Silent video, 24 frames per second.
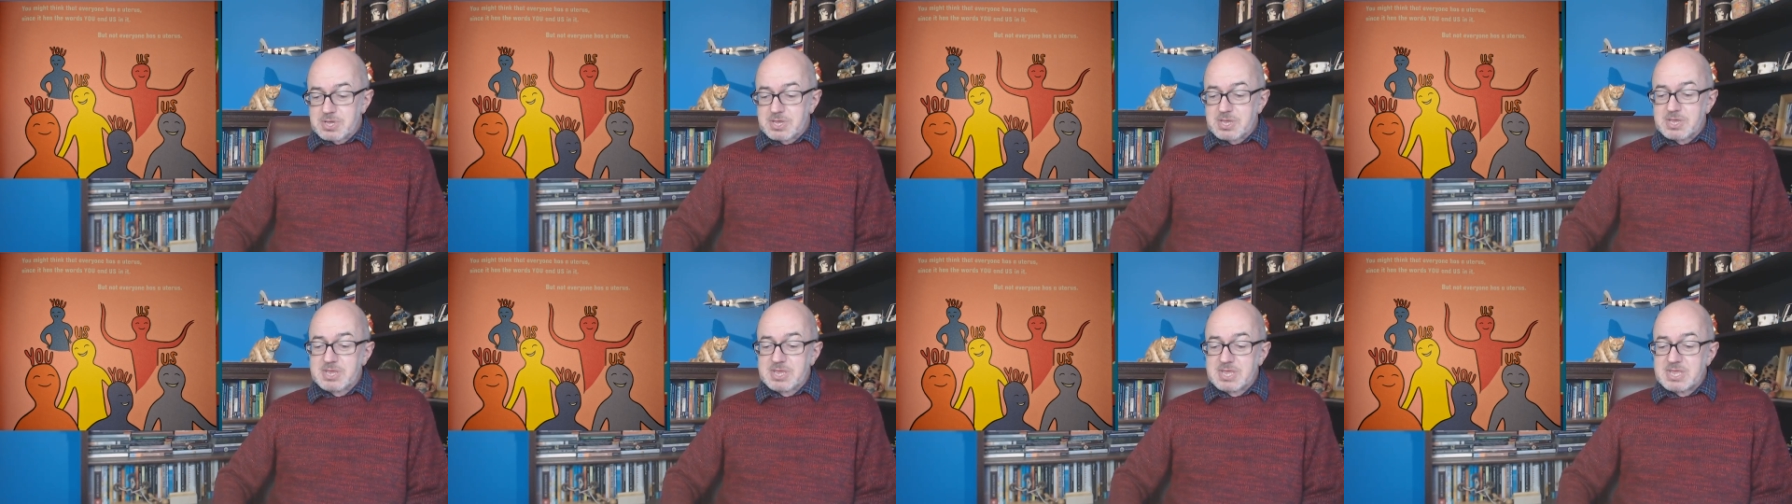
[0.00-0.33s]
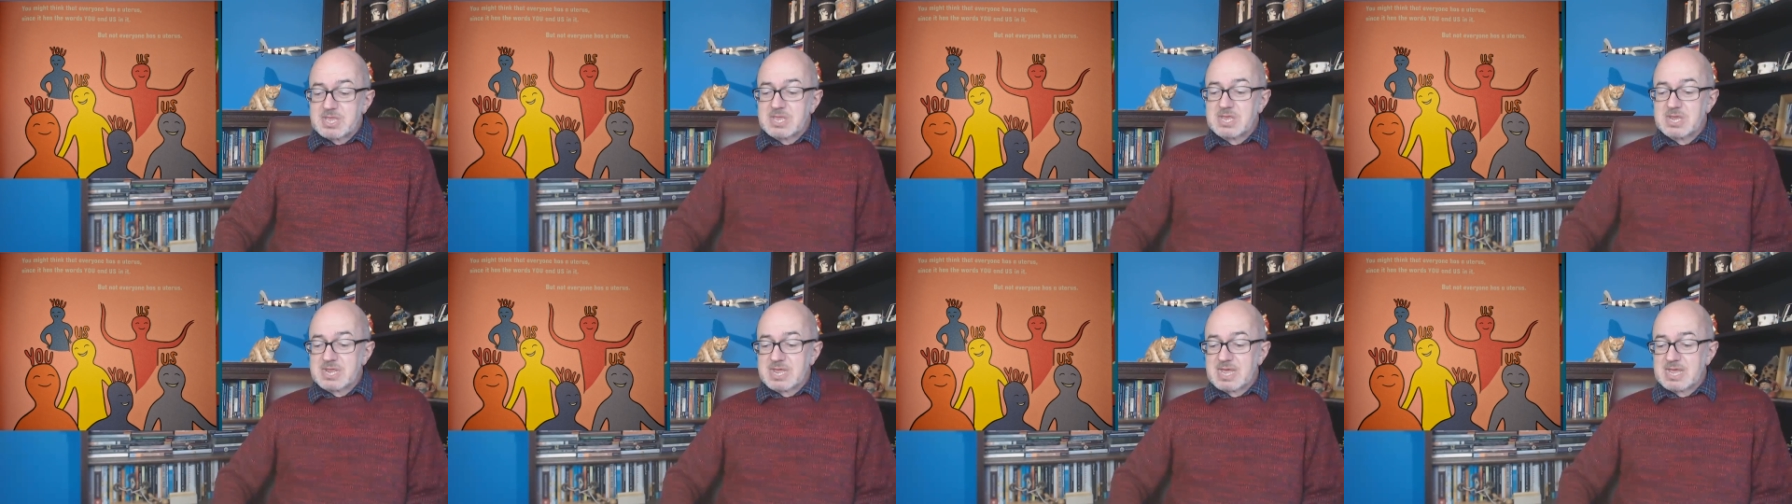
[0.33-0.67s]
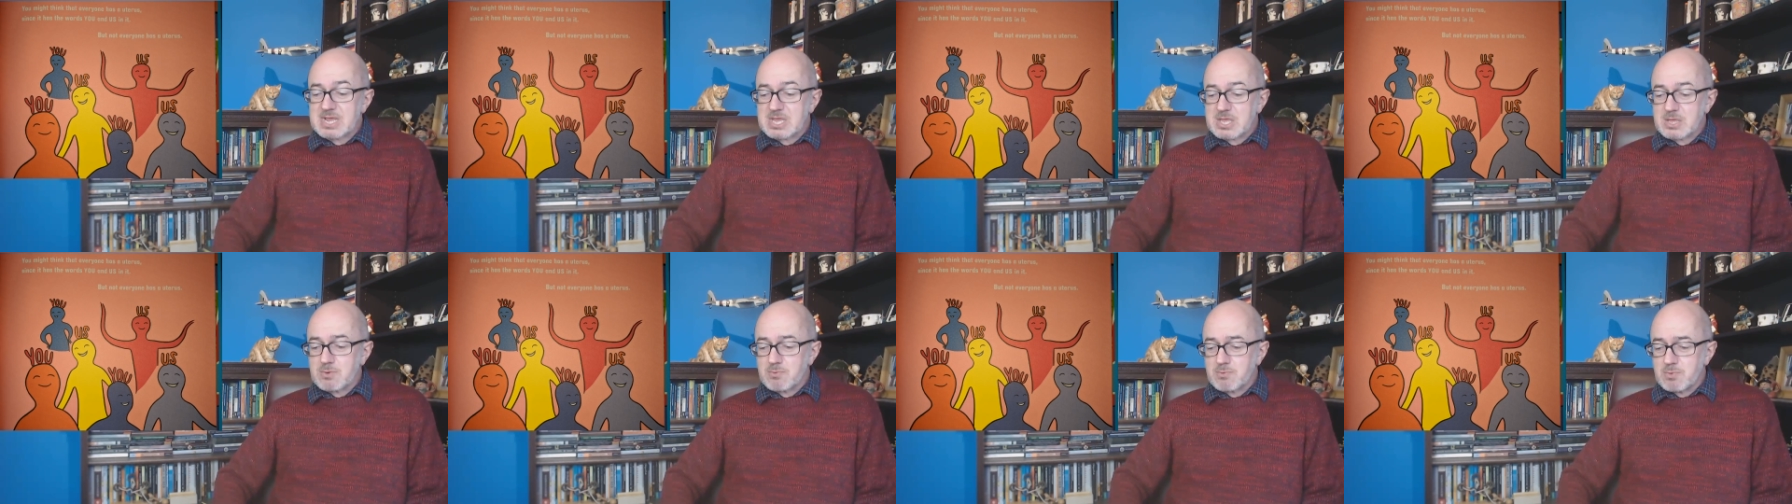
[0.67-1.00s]
since it
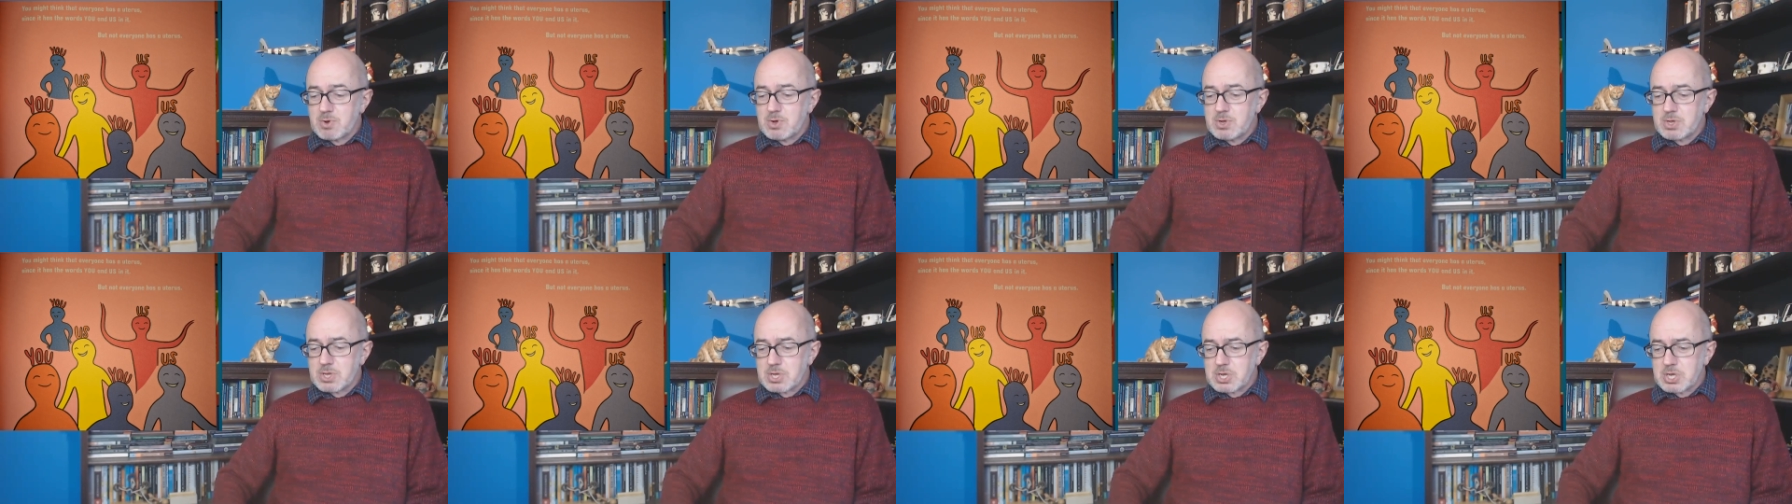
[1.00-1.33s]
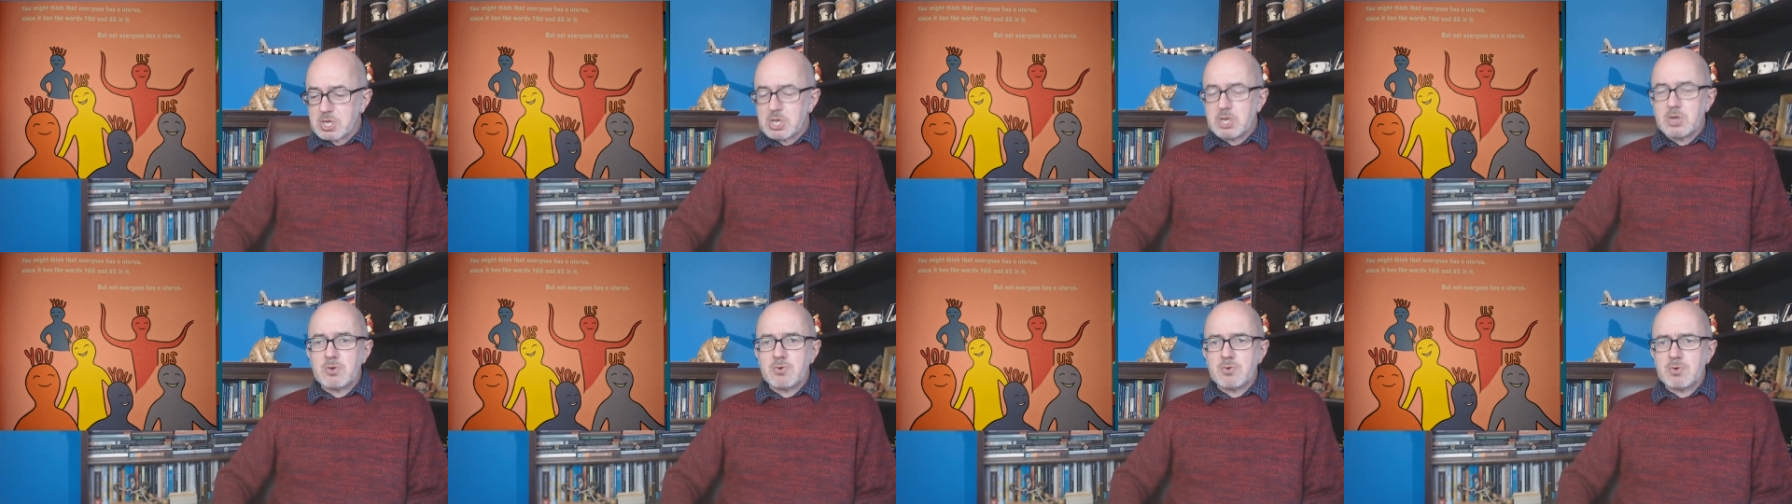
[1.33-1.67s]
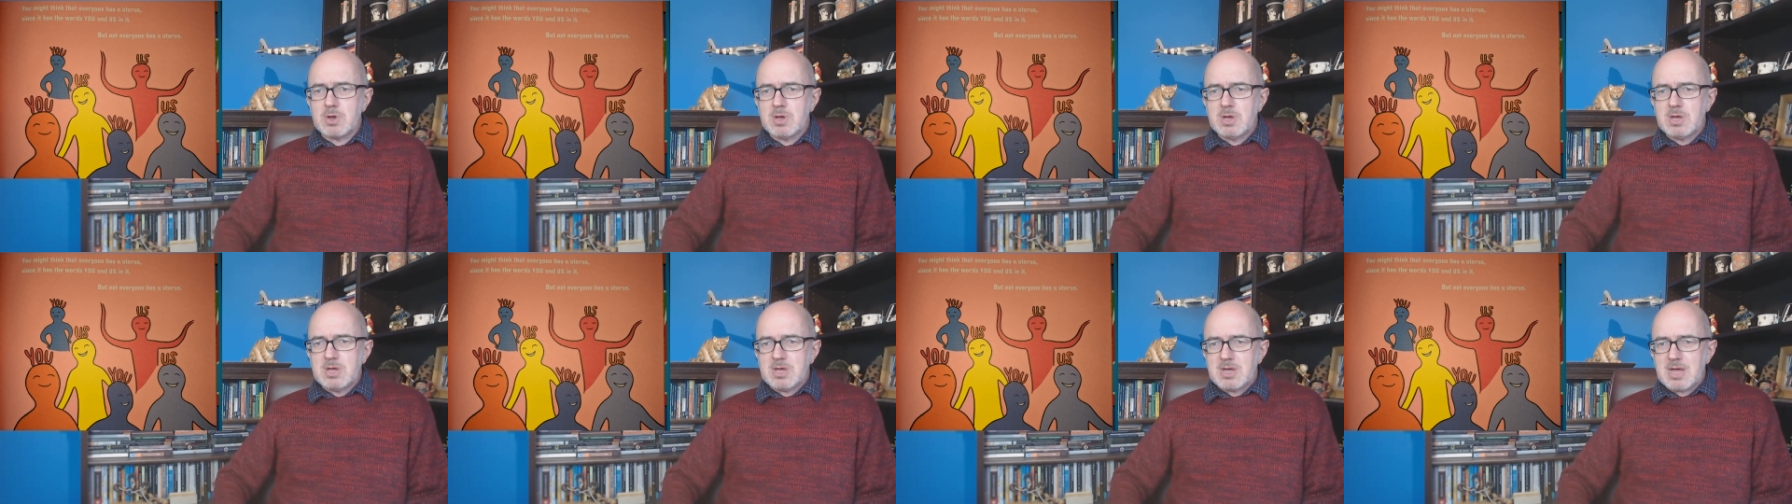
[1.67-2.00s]
has the words you
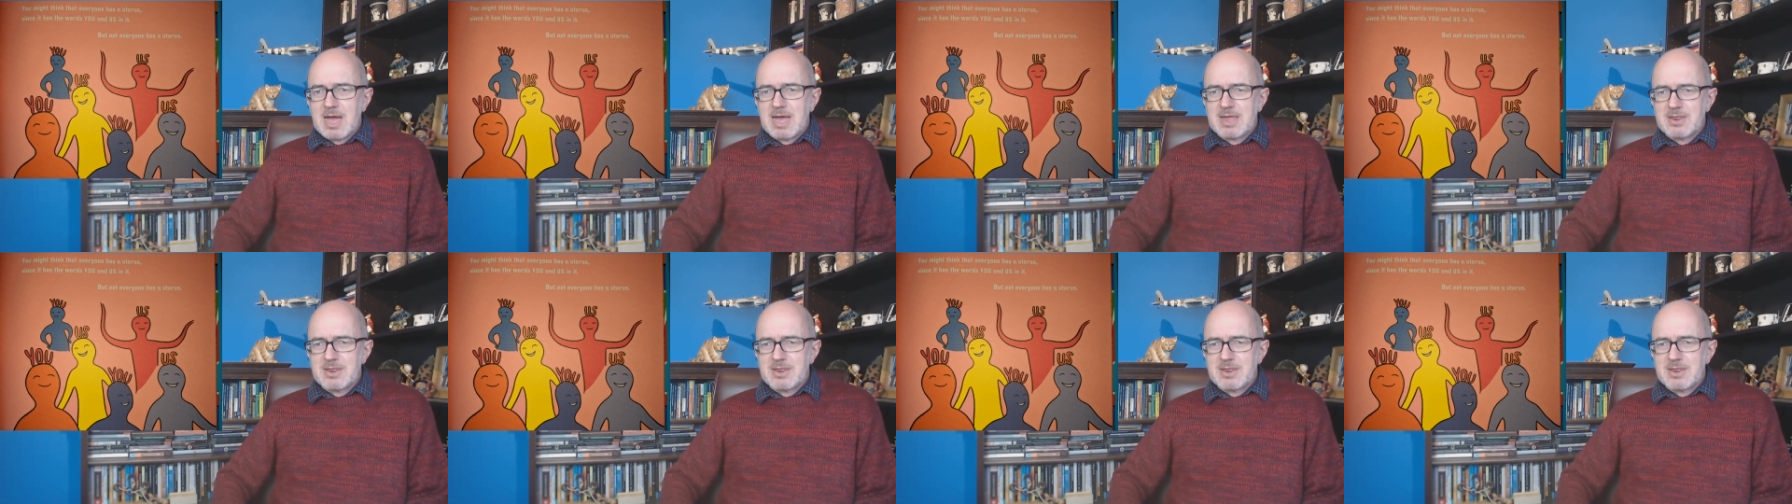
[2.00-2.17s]
and